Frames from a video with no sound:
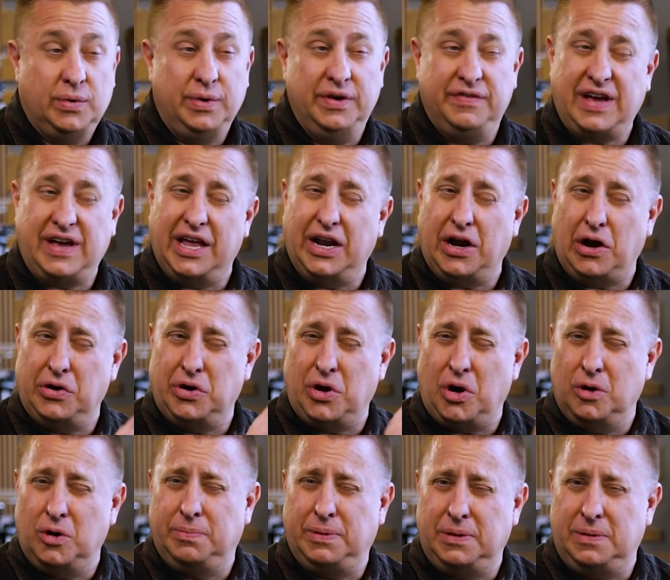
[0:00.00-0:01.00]
We've got our
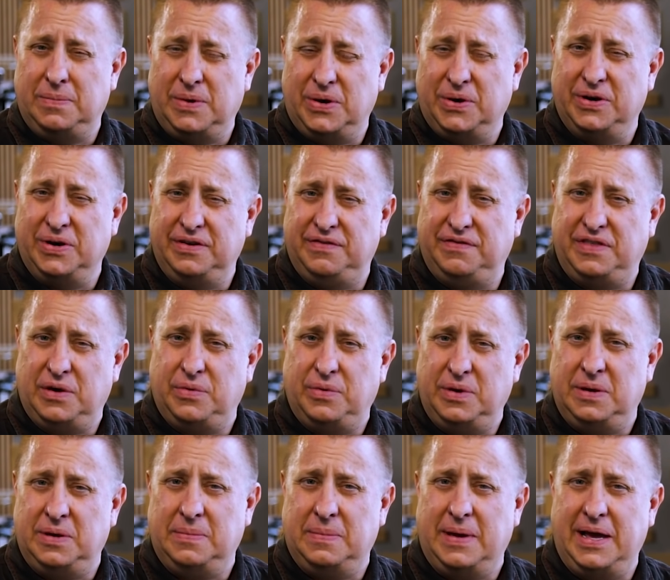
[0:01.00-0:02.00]
noble motive that
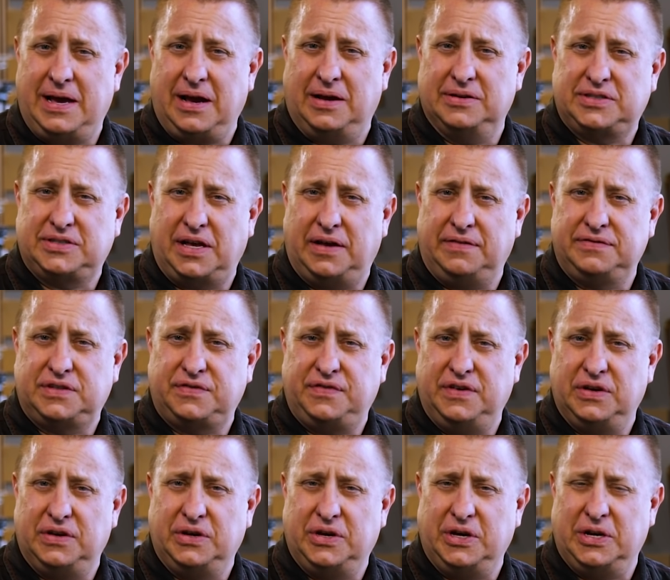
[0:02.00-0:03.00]
we make ourselves
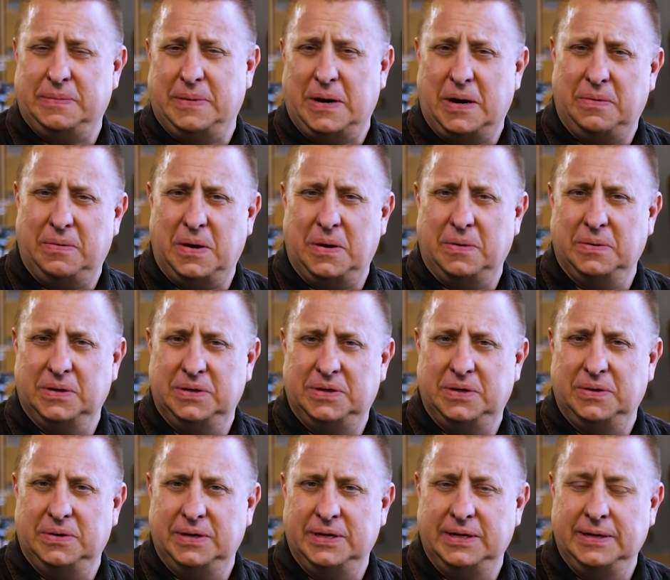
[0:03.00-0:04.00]
feel good about what we're
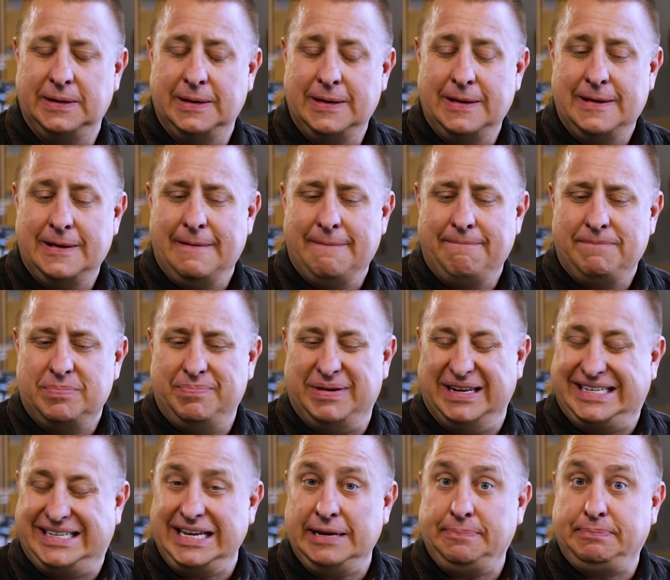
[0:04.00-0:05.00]
doing,
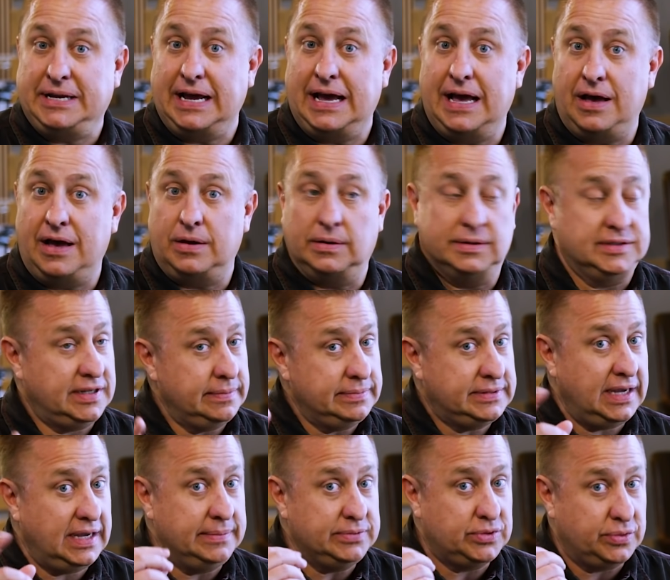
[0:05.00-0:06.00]
but deep down,
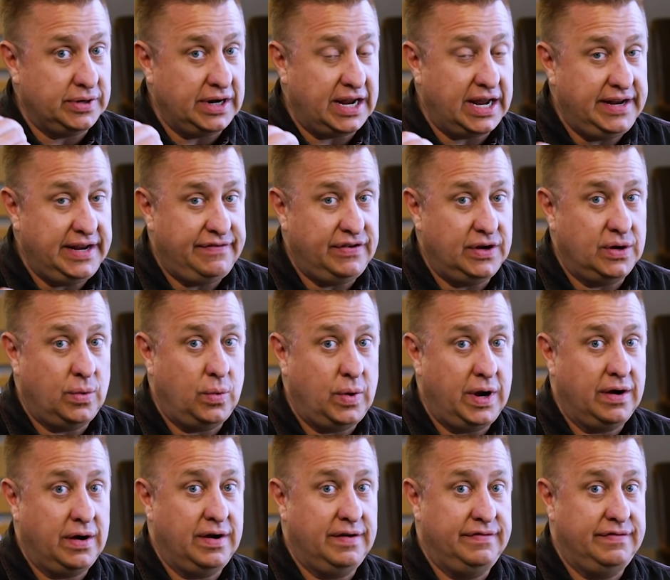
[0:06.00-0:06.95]
sometimes we're not even aware